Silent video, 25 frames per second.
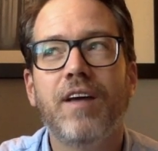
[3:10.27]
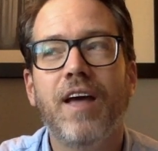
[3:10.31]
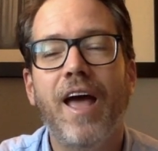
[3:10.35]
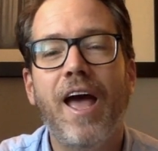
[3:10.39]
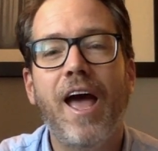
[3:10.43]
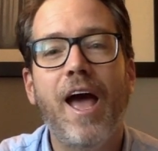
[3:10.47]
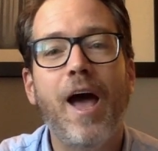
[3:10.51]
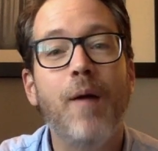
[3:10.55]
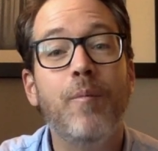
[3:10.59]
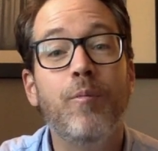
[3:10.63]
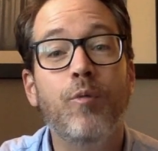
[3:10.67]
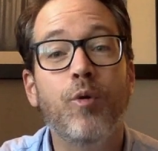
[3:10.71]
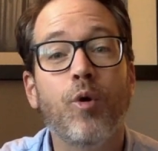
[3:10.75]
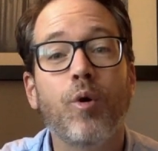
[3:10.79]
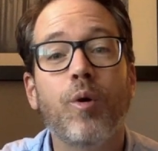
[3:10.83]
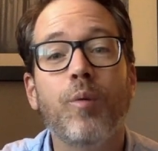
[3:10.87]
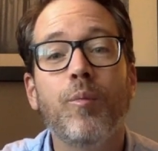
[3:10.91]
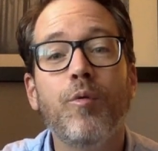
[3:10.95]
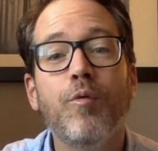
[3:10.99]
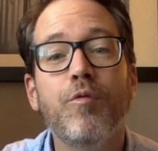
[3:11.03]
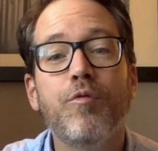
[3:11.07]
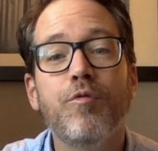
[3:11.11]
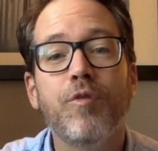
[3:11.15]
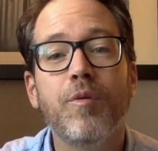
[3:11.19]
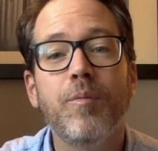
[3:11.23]

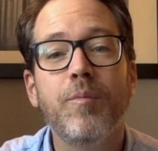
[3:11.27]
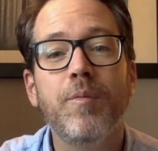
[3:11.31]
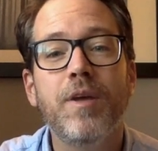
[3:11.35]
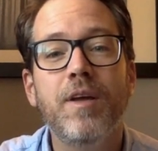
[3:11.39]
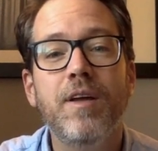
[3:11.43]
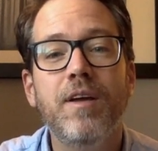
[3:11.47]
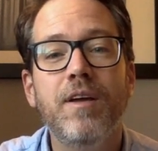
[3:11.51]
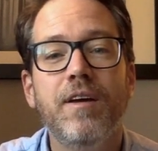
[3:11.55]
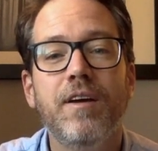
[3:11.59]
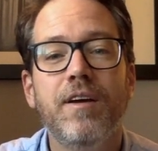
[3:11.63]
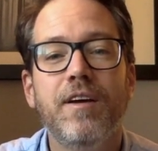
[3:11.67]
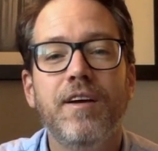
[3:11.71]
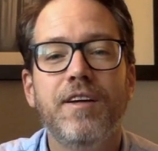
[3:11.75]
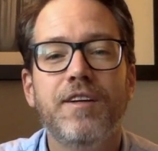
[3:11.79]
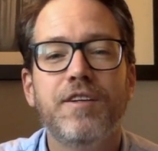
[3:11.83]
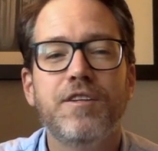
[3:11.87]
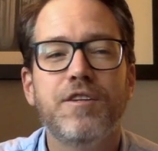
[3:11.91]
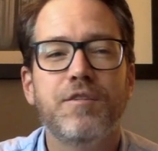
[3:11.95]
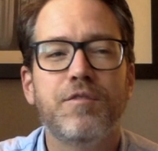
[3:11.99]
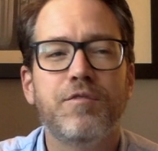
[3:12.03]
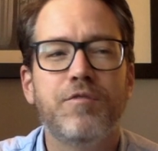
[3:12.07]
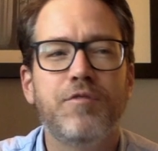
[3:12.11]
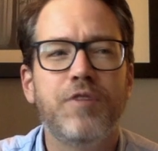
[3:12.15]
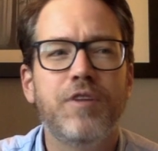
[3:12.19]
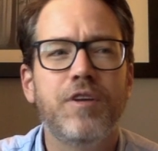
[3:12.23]
abnormal for me to
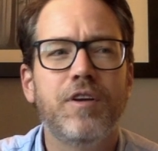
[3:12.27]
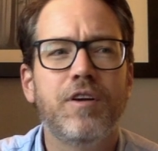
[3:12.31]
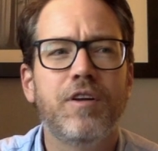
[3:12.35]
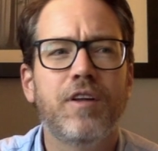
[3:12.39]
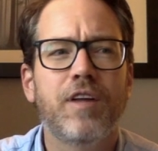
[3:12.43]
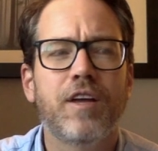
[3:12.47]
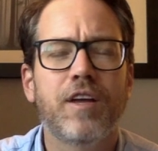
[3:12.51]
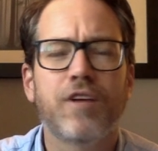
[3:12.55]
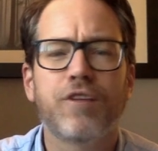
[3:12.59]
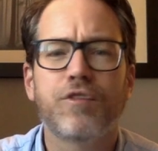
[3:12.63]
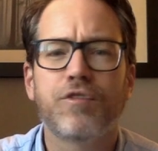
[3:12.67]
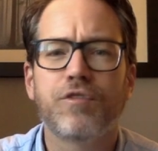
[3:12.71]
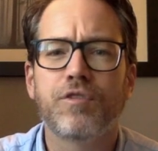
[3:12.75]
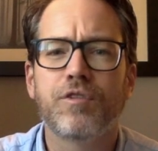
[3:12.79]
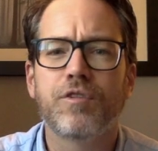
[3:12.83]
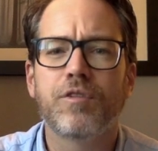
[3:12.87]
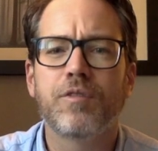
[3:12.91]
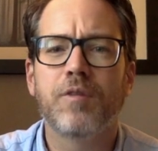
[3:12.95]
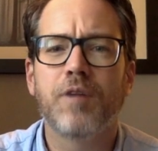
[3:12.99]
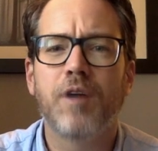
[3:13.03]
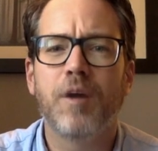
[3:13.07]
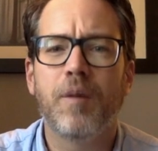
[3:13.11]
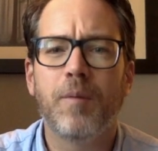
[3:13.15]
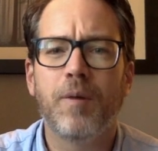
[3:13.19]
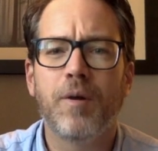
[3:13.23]
feel like a certain
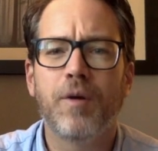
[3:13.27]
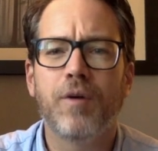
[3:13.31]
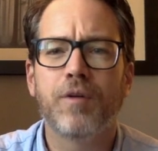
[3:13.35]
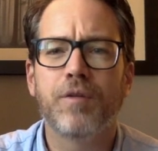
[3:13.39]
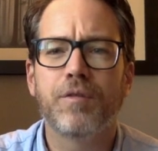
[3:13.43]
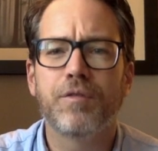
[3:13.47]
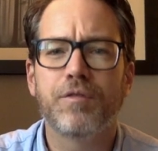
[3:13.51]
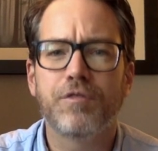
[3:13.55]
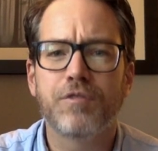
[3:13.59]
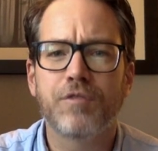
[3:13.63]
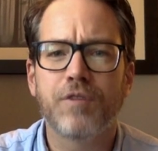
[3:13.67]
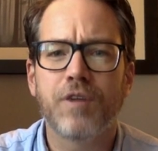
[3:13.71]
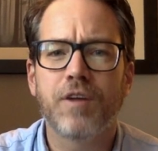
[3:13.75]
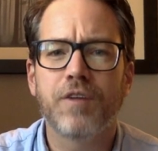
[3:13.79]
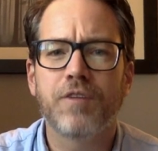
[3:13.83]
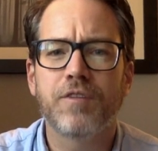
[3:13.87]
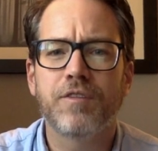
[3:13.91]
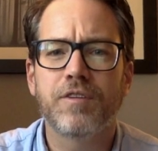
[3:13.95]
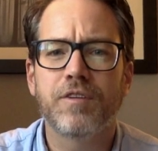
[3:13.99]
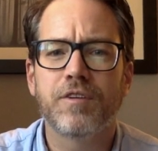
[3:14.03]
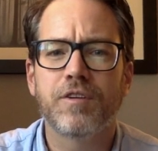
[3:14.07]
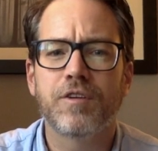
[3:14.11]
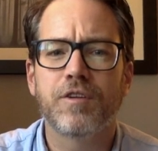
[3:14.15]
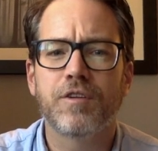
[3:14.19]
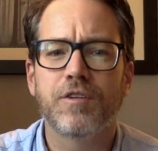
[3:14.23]
amount of stress
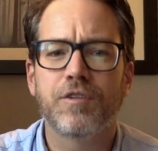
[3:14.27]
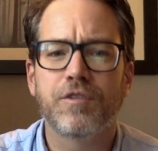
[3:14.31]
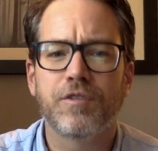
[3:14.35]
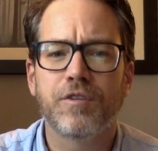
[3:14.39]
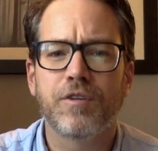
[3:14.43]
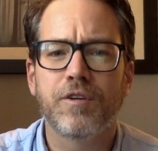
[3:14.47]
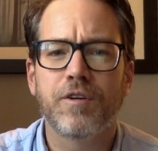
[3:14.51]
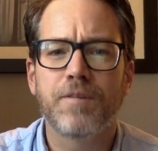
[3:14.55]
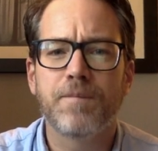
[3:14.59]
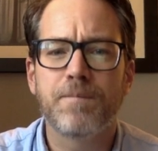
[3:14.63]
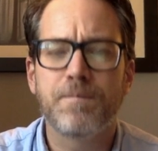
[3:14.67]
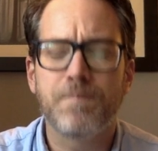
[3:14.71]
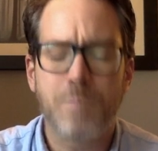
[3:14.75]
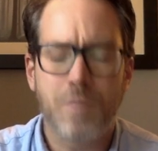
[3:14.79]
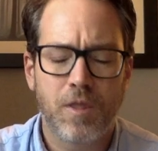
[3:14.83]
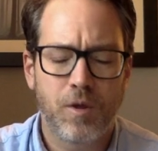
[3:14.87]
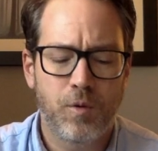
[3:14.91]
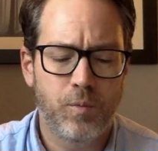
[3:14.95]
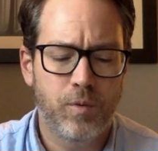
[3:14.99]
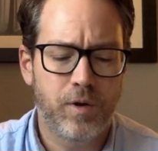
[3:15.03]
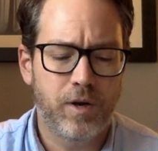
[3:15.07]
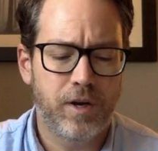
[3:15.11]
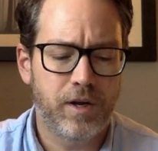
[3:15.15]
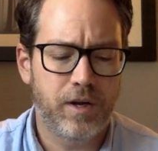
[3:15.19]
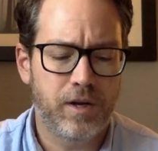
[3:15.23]
and concern
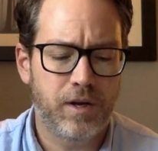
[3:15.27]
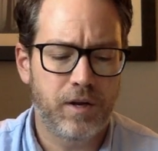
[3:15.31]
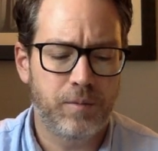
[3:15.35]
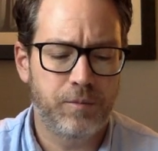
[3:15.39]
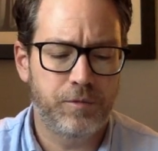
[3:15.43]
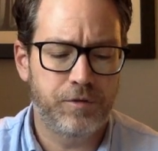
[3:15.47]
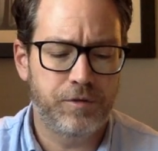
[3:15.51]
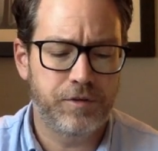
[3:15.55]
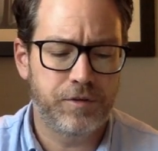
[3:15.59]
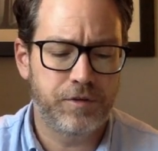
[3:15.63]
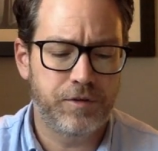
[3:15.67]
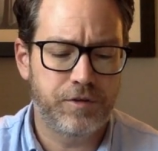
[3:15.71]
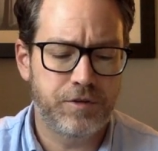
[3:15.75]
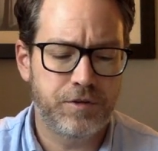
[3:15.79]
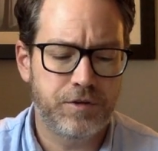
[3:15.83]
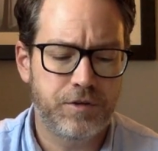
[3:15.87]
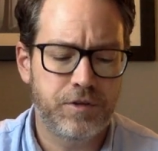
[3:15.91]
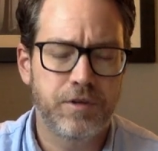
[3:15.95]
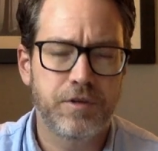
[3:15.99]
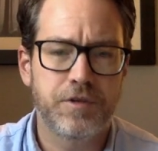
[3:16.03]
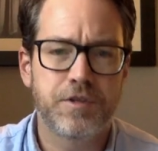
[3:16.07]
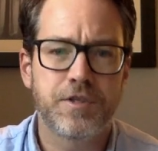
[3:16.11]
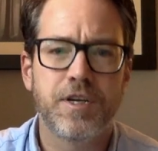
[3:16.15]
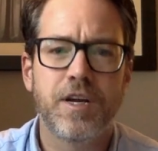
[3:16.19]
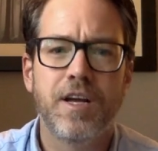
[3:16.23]
when it comes to the
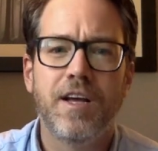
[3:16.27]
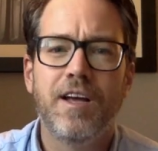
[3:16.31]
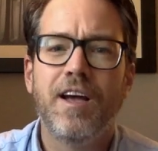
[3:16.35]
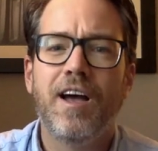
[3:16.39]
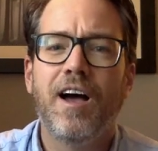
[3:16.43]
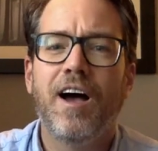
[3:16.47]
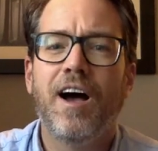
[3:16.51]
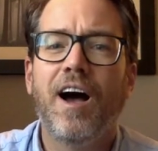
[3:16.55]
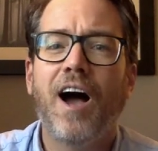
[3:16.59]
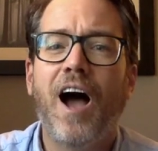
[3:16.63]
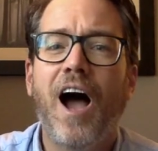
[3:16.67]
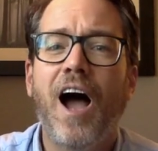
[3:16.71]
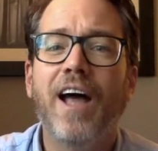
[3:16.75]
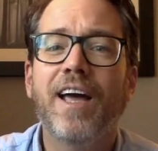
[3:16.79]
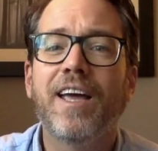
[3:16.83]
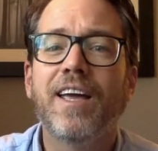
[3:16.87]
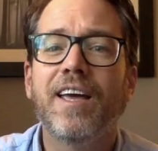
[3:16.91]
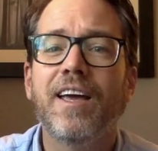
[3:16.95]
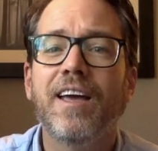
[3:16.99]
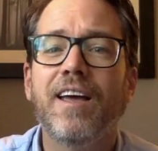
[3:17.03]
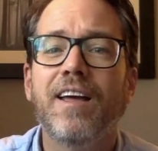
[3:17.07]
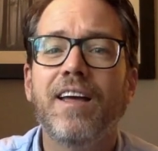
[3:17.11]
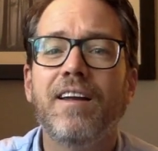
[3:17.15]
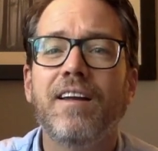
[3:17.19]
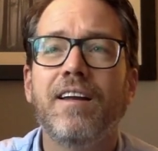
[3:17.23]
church. Uh, I
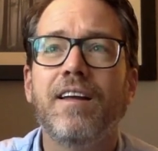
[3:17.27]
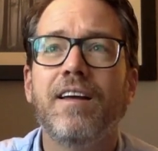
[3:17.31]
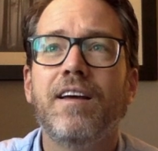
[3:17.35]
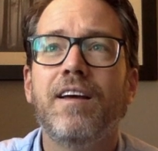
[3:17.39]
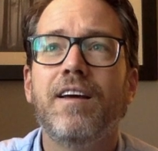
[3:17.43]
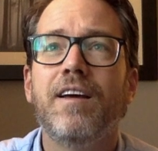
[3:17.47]
can